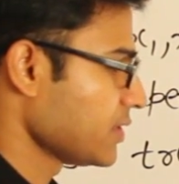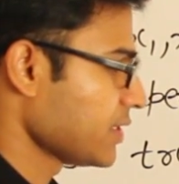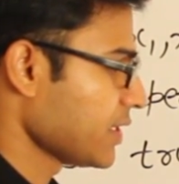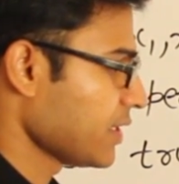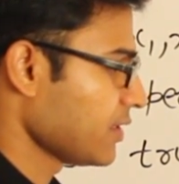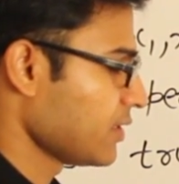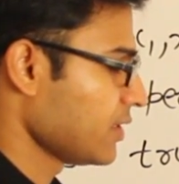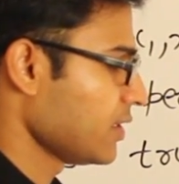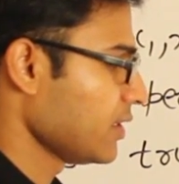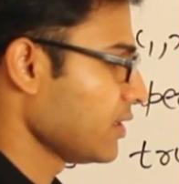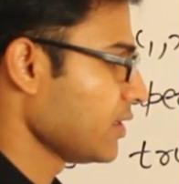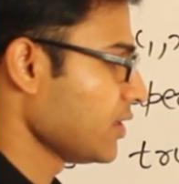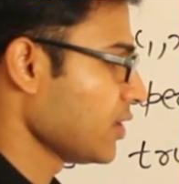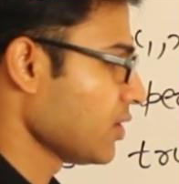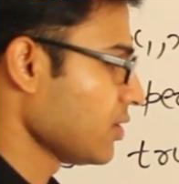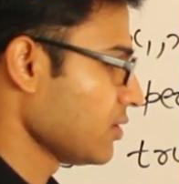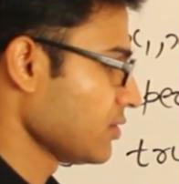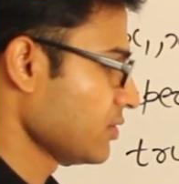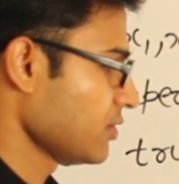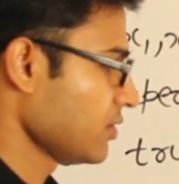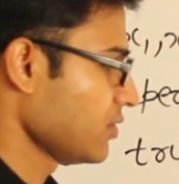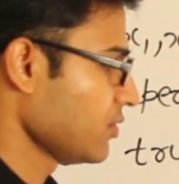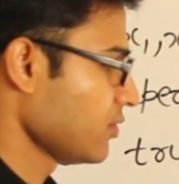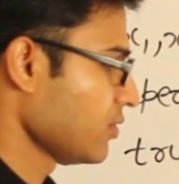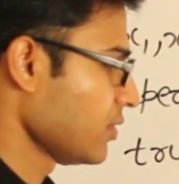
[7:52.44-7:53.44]
set theory
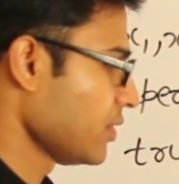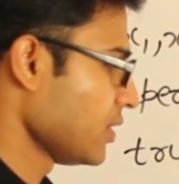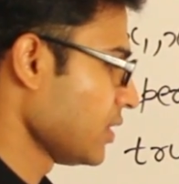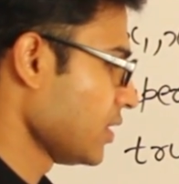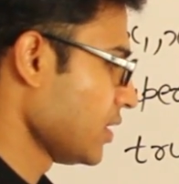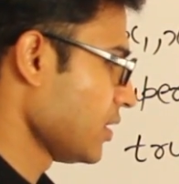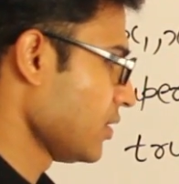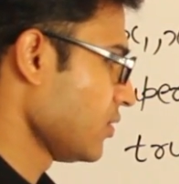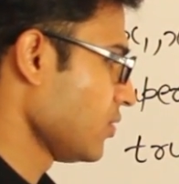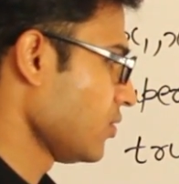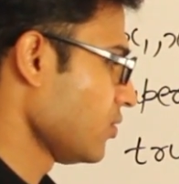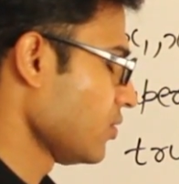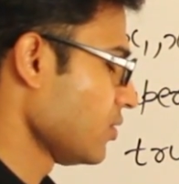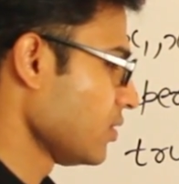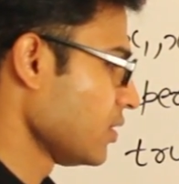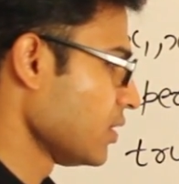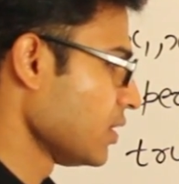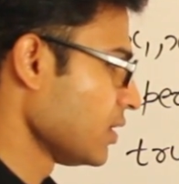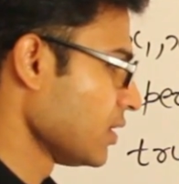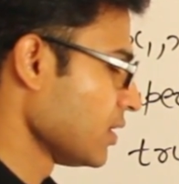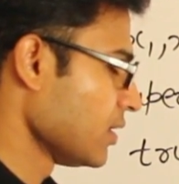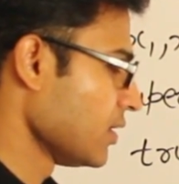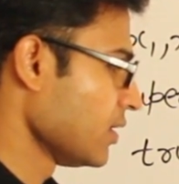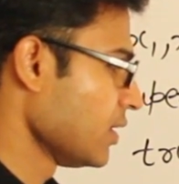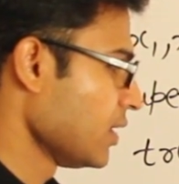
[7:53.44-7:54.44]
also, you
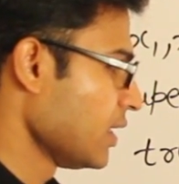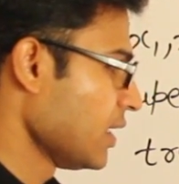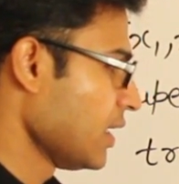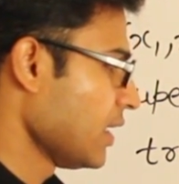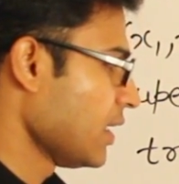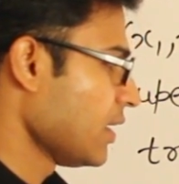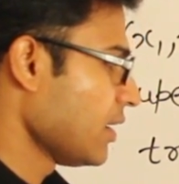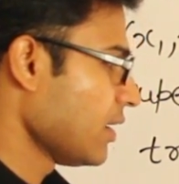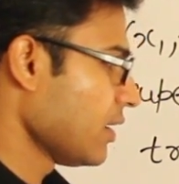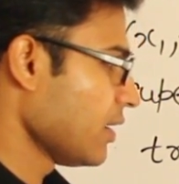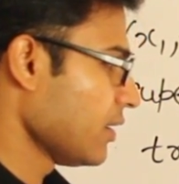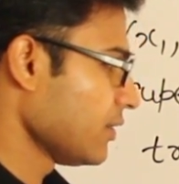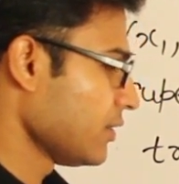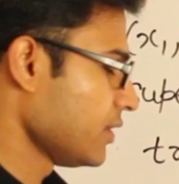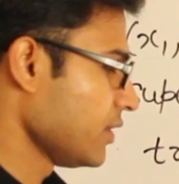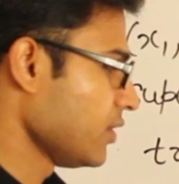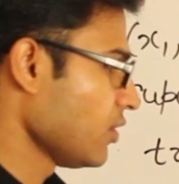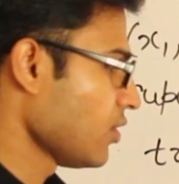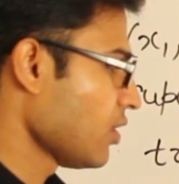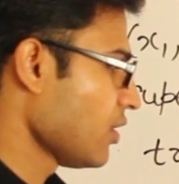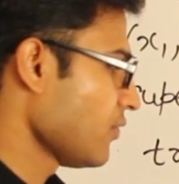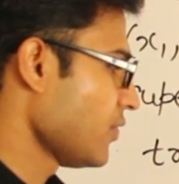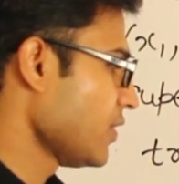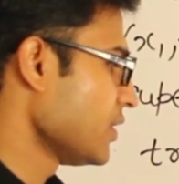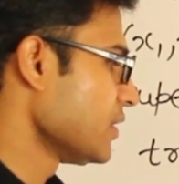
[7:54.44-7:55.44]
could
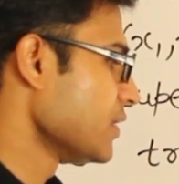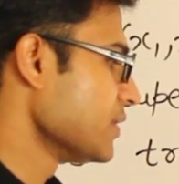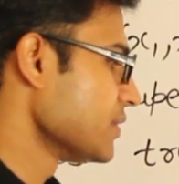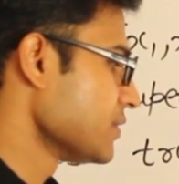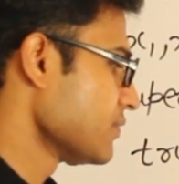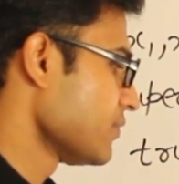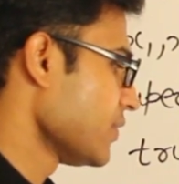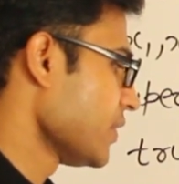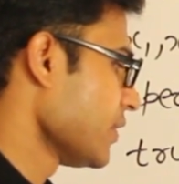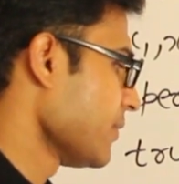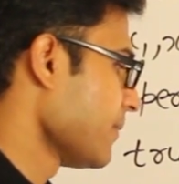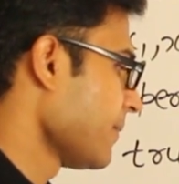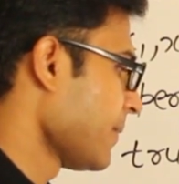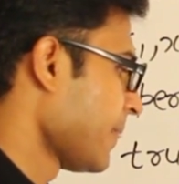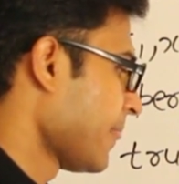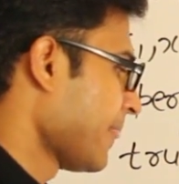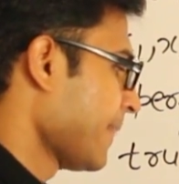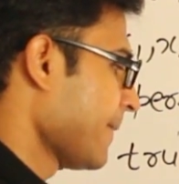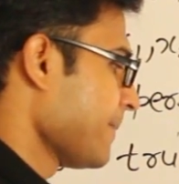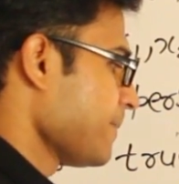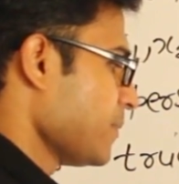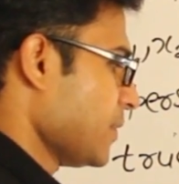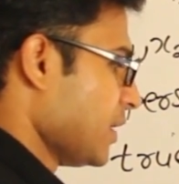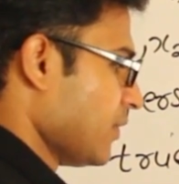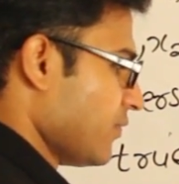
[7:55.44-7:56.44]
think of it this way.
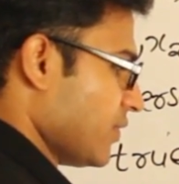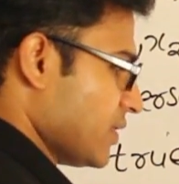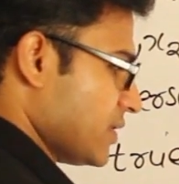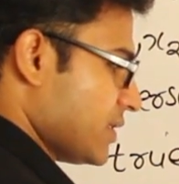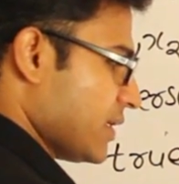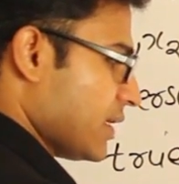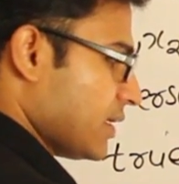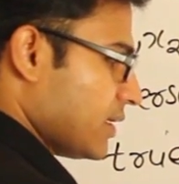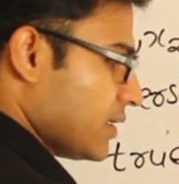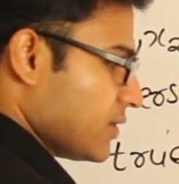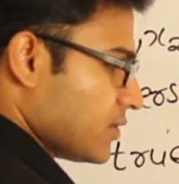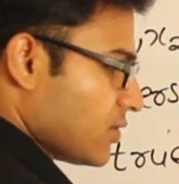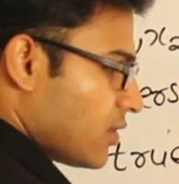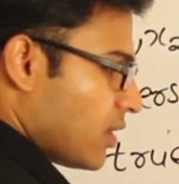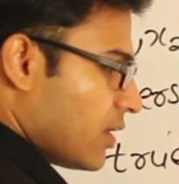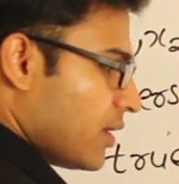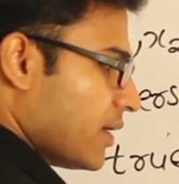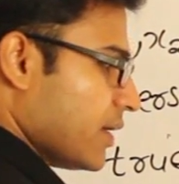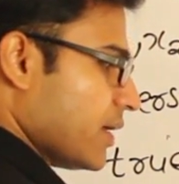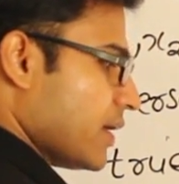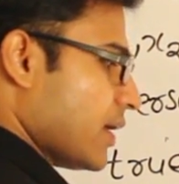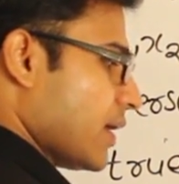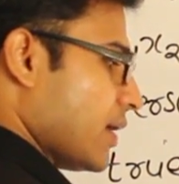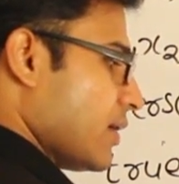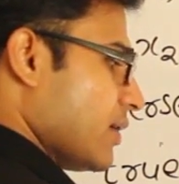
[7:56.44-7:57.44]
If a set is
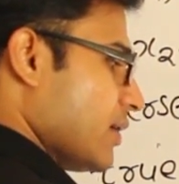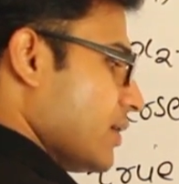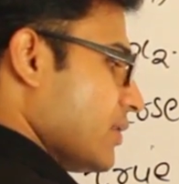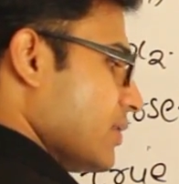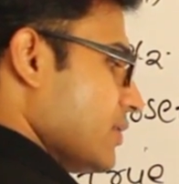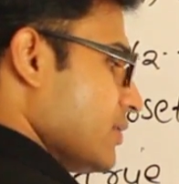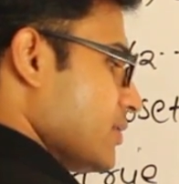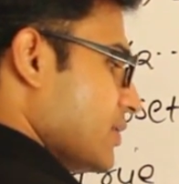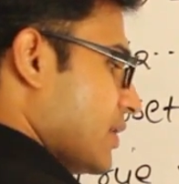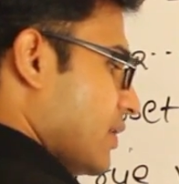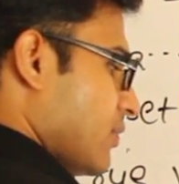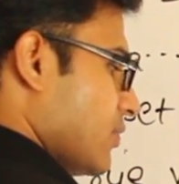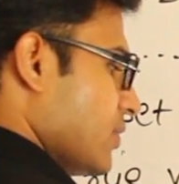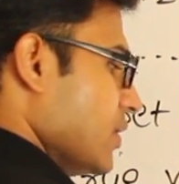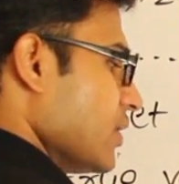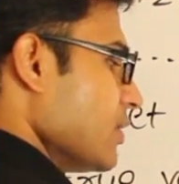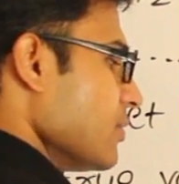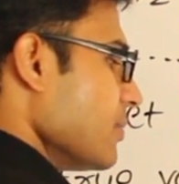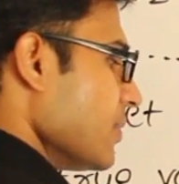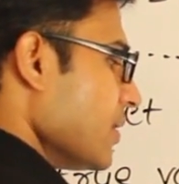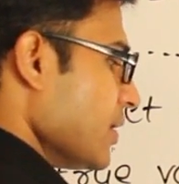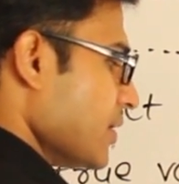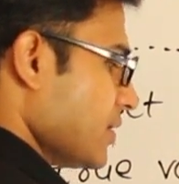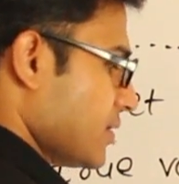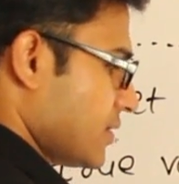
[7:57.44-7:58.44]
already containing 7
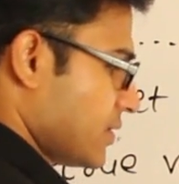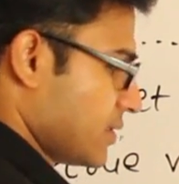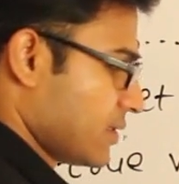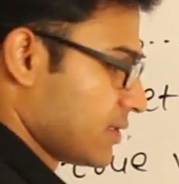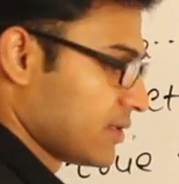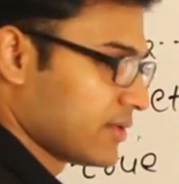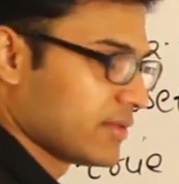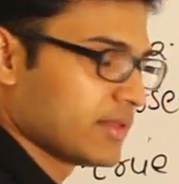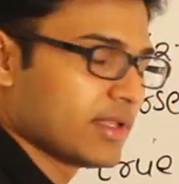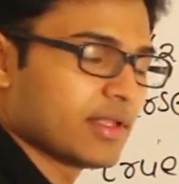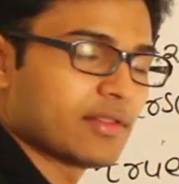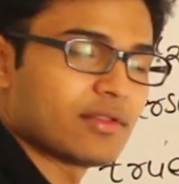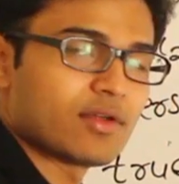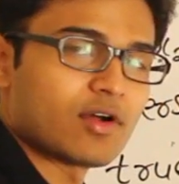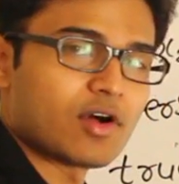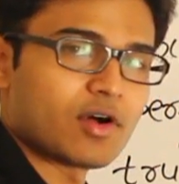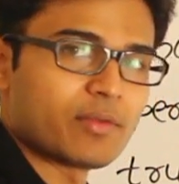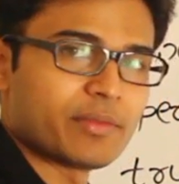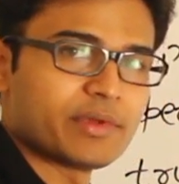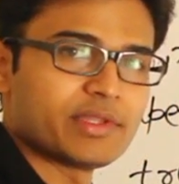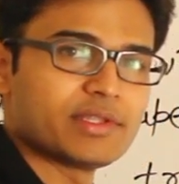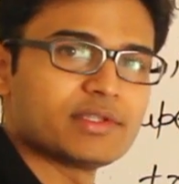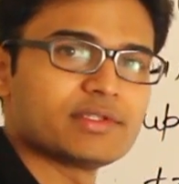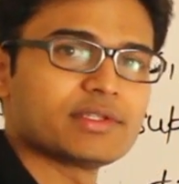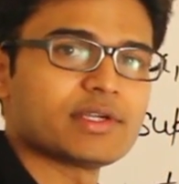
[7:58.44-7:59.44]
elements, then how
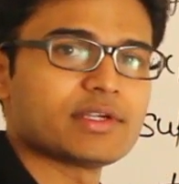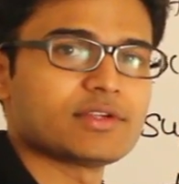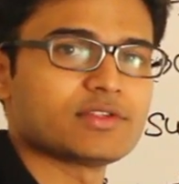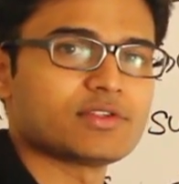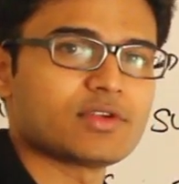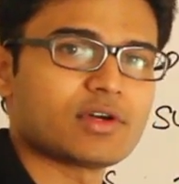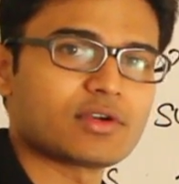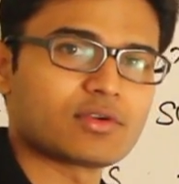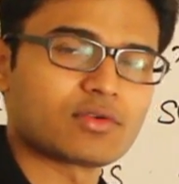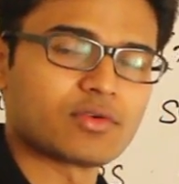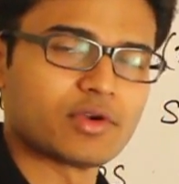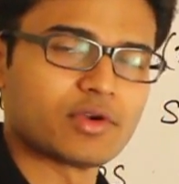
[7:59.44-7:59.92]
many sets are